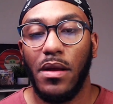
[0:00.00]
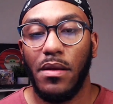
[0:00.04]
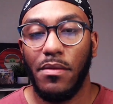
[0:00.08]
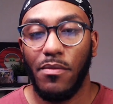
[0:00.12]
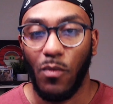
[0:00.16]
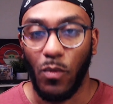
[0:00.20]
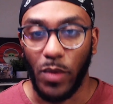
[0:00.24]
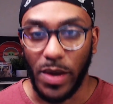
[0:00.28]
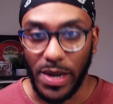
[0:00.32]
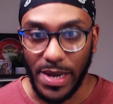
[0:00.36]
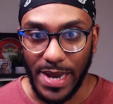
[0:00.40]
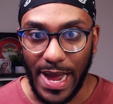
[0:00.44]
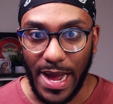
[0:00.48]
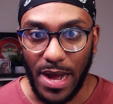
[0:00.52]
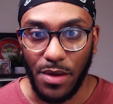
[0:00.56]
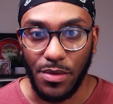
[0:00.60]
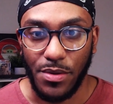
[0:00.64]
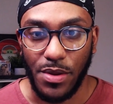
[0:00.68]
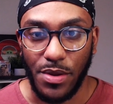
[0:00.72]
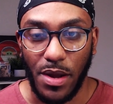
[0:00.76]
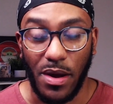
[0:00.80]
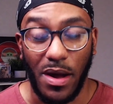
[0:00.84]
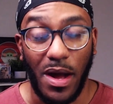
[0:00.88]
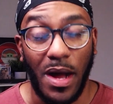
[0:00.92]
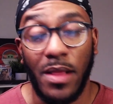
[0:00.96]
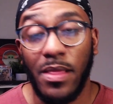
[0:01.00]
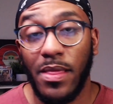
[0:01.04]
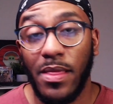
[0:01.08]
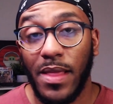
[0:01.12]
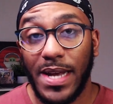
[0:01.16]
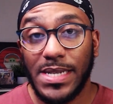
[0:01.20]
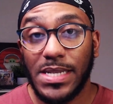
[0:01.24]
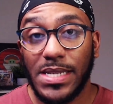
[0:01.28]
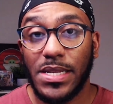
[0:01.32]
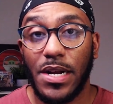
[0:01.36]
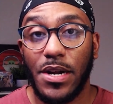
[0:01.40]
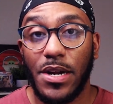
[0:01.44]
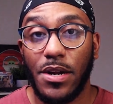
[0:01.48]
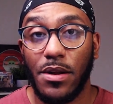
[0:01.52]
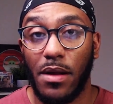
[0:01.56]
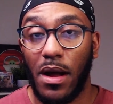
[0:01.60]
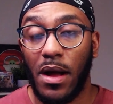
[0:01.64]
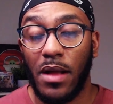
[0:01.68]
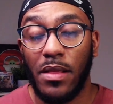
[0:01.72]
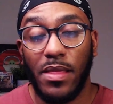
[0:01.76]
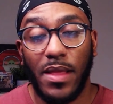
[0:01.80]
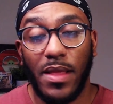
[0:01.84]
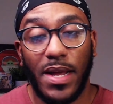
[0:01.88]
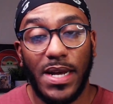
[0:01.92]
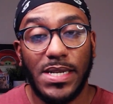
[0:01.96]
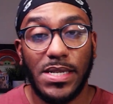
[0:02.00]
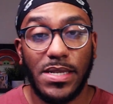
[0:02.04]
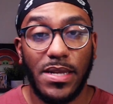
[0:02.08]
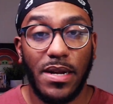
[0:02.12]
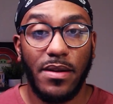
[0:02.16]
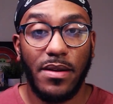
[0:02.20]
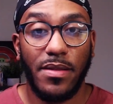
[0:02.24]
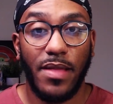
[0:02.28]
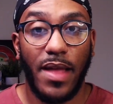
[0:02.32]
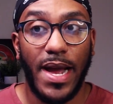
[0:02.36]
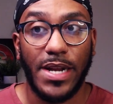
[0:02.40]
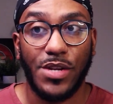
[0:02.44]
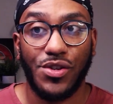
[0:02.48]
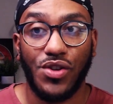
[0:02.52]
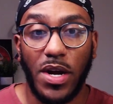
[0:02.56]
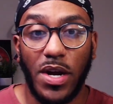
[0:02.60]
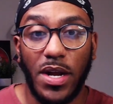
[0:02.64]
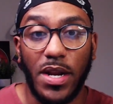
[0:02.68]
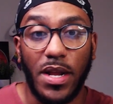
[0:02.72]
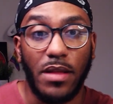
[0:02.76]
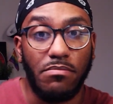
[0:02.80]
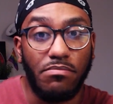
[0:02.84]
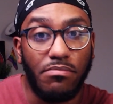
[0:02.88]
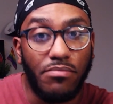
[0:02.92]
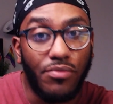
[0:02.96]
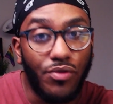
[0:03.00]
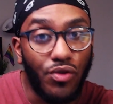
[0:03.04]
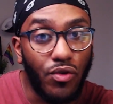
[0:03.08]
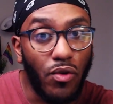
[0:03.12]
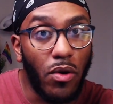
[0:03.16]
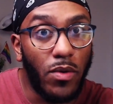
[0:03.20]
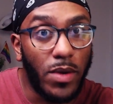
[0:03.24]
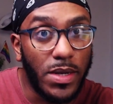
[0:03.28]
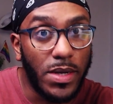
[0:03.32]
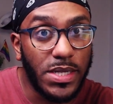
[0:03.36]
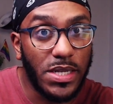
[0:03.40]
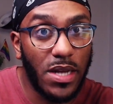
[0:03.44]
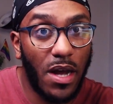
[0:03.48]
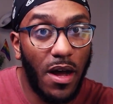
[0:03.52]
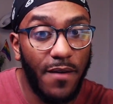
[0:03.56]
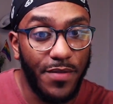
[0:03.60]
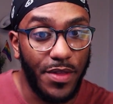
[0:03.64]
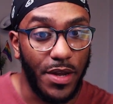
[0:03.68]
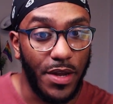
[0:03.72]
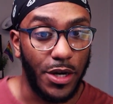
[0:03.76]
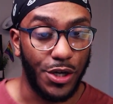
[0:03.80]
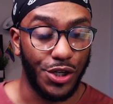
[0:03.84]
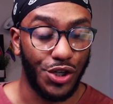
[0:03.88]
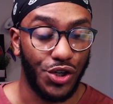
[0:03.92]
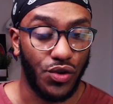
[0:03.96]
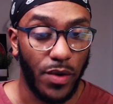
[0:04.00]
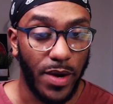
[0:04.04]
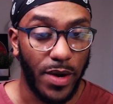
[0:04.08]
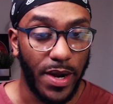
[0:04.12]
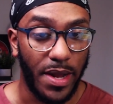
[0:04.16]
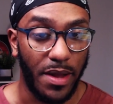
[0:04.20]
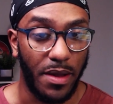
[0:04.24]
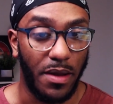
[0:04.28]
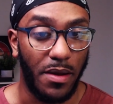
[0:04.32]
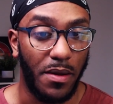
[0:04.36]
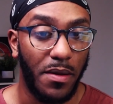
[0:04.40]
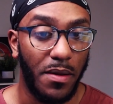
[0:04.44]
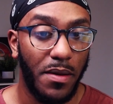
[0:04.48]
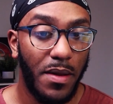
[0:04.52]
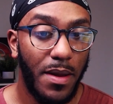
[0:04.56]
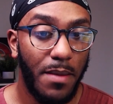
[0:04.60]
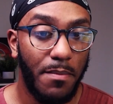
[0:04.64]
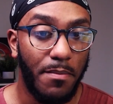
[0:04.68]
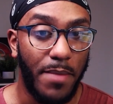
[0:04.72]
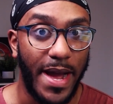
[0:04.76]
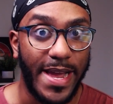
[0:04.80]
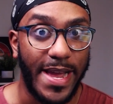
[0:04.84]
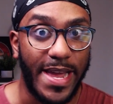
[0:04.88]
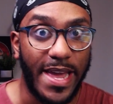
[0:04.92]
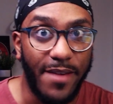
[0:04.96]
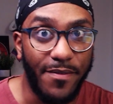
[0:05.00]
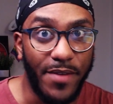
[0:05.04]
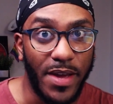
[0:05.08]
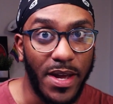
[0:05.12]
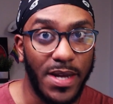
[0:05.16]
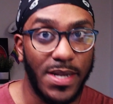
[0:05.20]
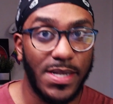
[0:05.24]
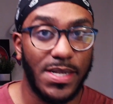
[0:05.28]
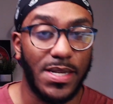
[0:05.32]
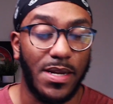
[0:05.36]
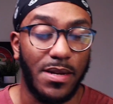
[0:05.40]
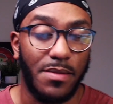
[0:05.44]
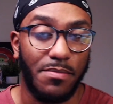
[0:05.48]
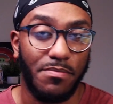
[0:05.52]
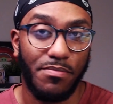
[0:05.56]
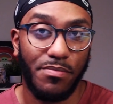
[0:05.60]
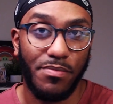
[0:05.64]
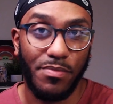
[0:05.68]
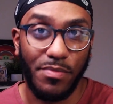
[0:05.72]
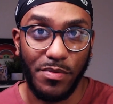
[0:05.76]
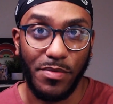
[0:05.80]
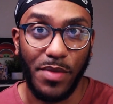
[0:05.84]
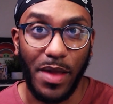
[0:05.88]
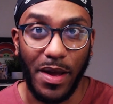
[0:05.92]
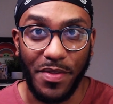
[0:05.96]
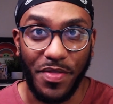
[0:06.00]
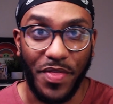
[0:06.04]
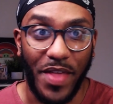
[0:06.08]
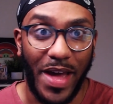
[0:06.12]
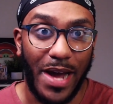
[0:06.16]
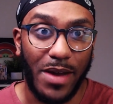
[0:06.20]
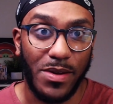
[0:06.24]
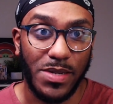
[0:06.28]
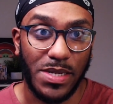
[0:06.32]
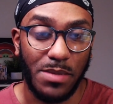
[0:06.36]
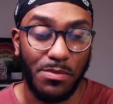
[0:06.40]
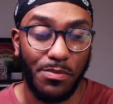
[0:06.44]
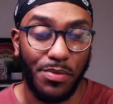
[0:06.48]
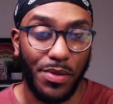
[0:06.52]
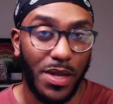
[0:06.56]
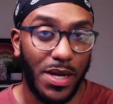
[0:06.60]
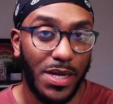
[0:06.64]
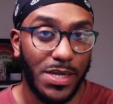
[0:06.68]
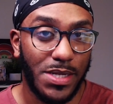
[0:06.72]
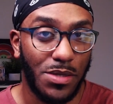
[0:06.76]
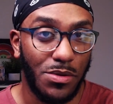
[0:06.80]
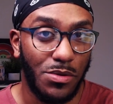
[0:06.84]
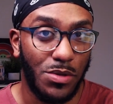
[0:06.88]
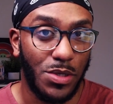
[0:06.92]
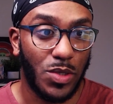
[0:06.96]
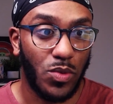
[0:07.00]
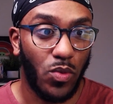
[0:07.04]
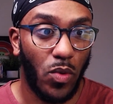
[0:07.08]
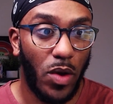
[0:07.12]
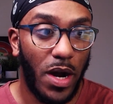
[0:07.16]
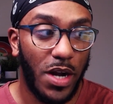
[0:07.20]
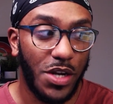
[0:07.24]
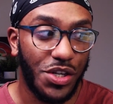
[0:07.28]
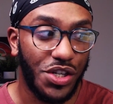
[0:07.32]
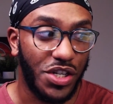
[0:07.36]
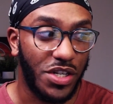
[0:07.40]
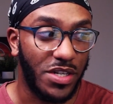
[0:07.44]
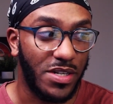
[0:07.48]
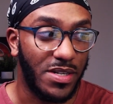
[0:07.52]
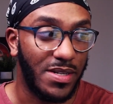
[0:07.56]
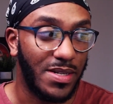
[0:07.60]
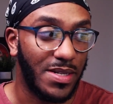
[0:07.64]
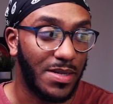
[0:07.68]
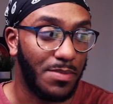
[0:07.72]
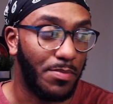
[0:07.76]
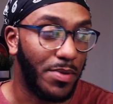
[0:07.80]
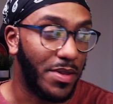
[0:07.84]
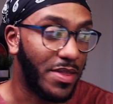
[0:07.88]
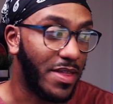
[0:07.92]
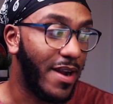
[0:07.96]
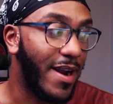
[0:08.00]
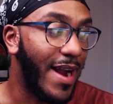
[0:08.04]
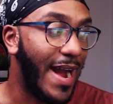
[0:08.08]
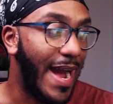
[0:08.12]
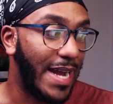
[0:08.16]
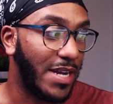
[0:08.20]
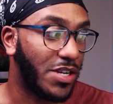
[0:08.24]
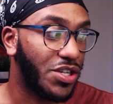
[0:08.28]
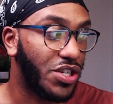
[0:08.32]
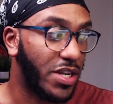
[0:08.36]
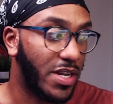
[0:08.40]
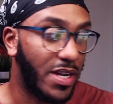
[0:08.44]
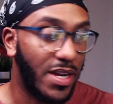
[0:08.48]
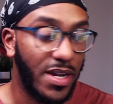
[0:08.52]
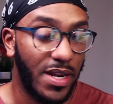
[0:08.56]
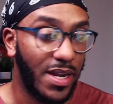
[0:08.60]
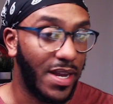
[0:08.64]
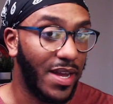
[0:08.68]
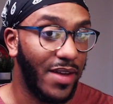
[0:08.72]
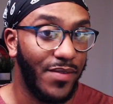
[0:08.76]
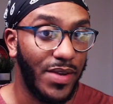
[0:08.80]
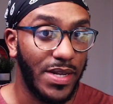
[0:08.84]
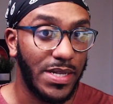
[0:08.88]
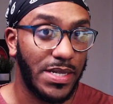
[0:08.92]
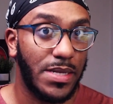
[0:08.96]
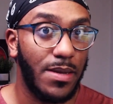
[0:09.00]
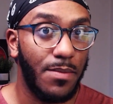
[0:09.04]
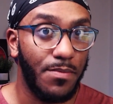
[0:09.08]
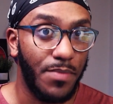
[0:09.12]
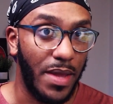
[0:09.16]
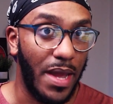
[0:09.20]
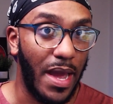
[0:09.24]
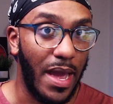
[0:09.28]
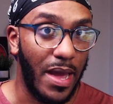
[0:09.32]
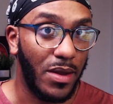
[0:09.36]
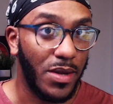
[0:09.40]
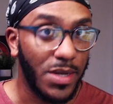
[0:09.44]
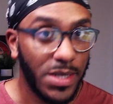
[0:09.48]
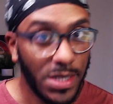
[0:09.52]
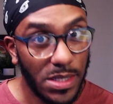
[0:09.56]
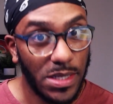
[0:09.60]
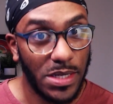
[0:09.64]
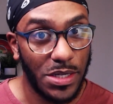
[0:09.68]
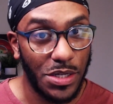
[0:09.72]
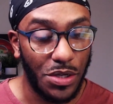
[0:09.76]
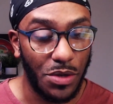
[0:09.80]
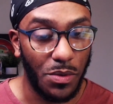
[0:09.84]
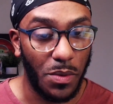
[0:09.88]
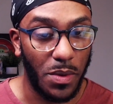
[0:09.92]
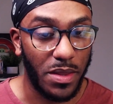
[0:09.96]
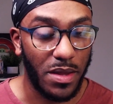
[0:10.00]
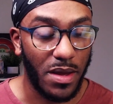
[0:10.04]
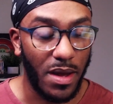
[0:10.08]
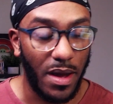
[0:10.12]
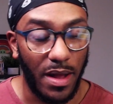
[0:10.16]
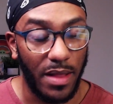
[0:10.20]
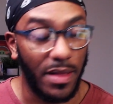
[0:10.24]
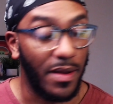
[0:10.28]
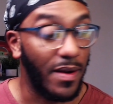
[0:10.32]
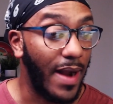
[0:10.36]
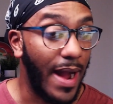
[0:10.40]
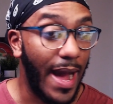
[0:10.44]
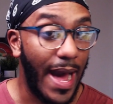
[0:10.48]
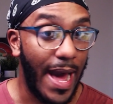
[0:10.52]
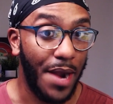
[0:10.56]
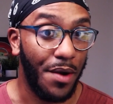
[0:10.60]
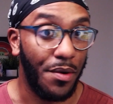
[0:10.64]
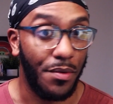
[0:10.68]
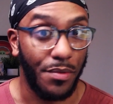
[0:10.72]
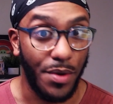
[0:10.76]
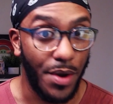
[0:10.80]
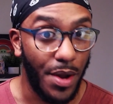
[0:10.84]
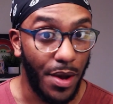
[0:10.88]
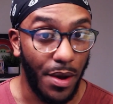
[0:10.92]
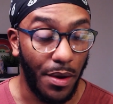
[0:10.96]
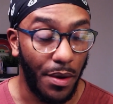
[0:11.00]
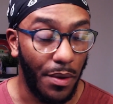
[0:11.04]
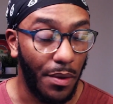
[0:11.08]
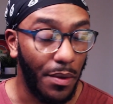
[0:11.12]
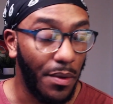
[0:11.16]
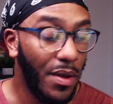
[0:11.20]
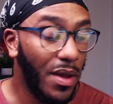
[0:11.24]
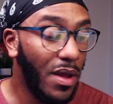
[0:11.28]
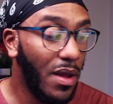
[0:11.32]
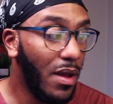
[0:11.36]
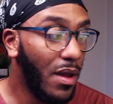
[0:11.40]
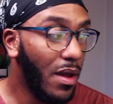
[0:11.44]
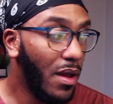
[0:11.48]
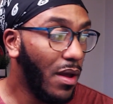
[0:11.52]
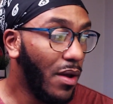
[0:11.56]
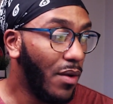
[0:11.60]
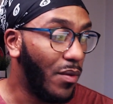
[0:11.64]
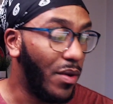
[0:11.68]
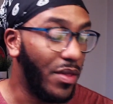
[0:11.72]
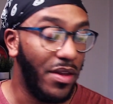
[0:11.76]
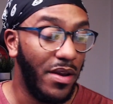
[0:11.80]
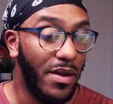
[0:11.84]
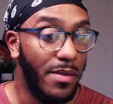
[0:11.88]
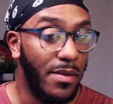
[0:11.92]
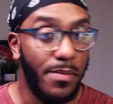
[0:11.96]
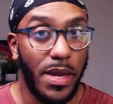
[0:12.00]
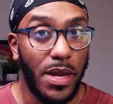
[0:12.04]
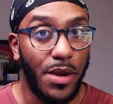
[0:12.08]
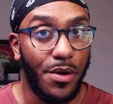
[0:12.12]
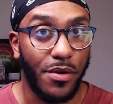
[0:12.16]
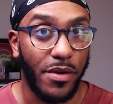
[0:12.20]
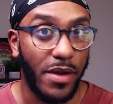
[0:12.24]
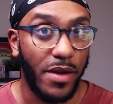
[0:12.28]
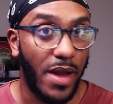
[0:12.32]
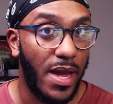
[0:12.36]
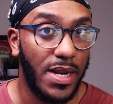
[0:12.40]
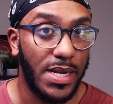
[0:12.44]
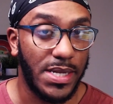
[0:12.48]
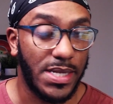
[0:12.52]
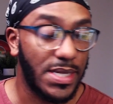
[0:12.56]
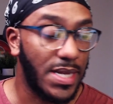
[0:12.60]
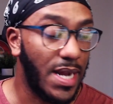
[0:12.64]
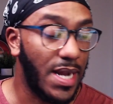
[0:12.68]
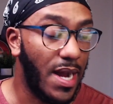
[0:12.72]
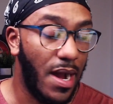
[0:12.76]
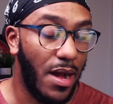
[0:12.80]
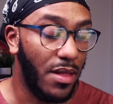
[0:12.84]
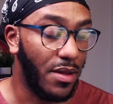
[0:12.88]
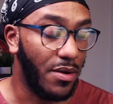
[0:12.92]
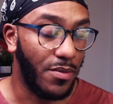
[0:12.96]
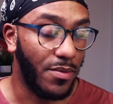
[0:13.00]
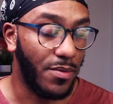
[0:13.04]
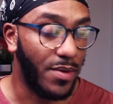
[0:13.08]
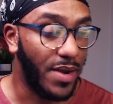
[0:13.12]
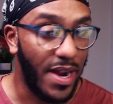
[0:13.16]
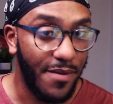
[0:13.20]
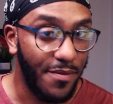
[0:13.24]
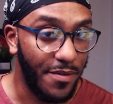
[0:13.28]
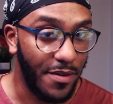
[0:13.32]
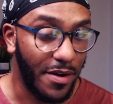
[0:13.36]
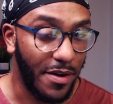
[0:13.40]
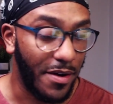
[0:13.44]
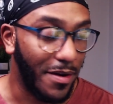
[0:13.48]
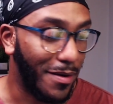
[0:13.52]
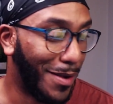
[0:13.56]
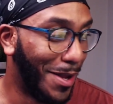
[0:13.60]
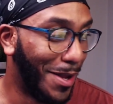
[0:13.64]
We now know, unless they're like trying to throw us off their trail by giving us a 1,000+ new swatches, but they're actually going to give us something else to do with color. I don't know, whether it be create a style or whatever.